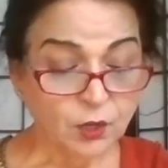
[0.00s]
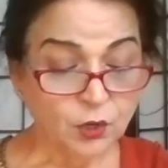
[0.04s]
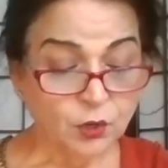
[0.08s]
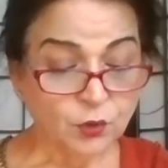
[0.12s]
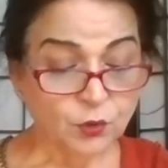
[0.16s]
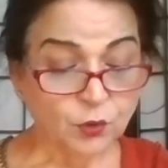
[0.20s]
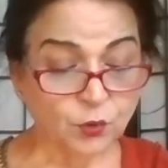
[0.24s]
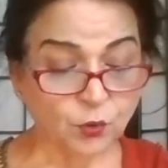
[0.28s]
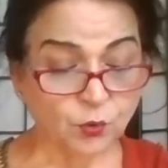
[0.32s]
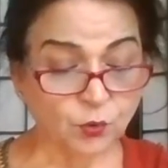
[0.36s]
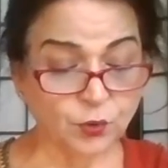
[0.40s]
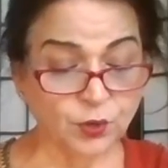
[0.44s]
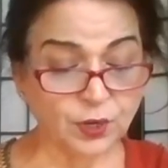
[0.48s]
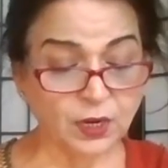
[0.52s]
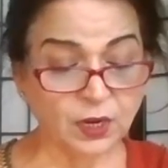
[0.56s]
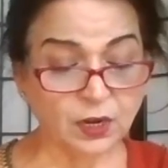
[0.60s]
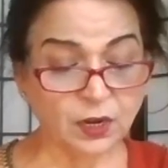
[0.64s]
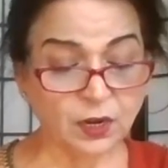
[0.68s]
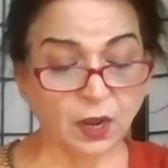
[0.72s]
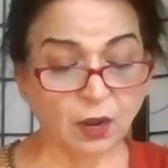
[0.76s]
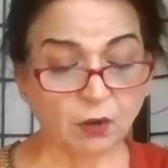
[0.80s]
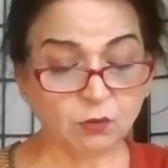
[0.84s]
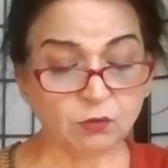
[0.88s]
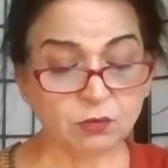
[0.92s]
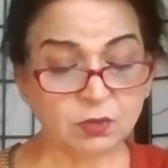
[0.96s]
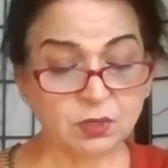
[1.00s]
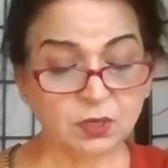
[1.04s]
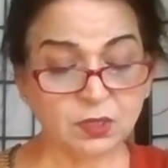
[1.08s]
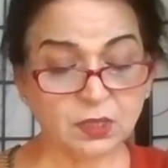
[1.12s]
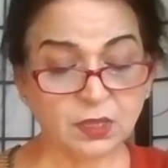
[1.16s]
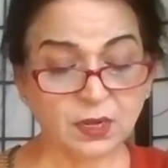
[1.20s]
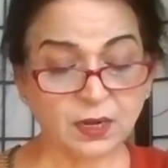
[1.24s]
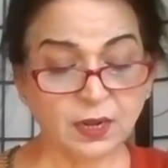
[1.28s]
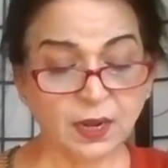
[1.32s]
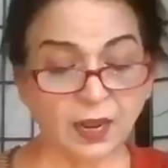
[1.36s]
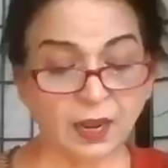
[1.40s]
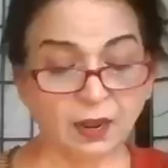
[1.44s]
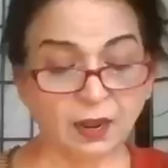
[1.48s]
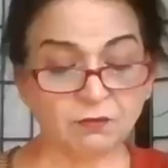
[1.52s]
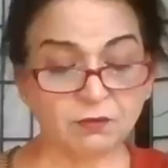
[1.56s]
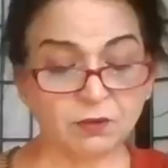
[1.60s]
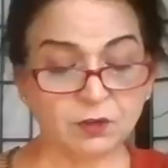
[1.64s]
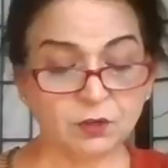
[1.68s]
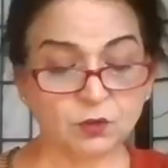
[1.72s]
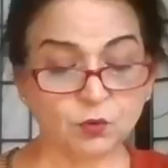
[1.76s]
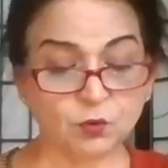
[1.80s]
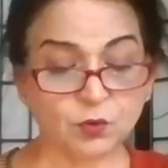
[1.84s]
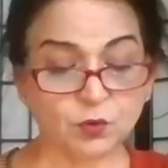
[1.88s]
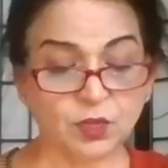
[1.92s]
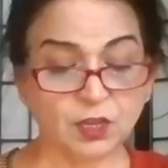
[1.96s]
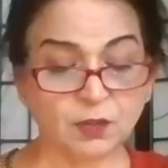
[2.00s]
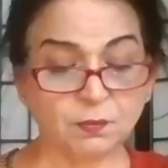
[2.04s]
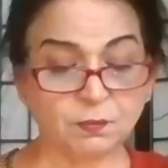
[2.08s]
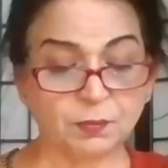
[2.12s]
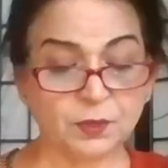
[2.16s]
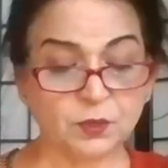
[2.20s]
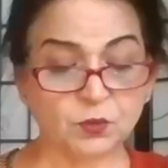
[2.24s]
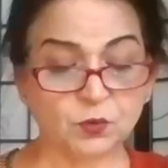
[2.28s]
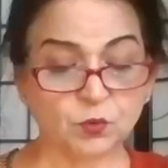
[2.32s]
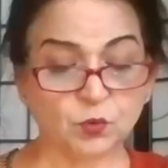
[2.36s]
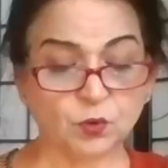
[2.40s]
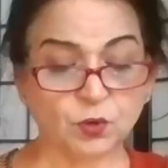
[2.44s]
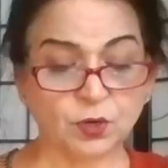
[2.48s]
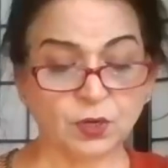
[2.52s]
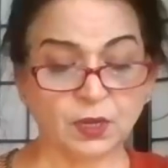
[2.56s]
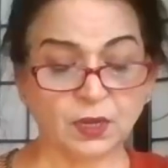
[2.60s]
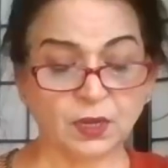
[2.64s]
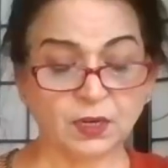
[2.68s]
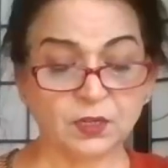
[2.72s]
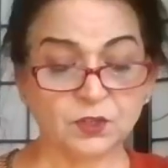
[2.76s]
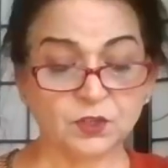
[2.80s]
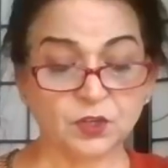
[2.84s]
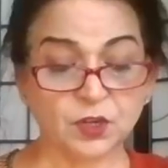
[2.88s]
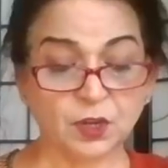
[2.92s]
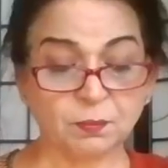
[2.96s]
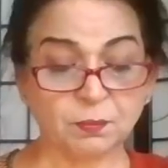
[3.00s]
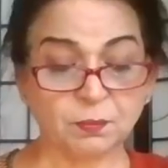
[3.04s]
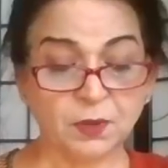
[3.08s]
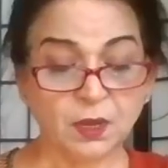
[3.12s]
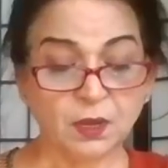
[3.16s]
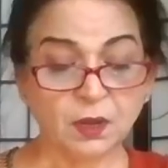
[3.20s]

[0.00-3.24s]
Roaring louder than ever to keep his own courage up,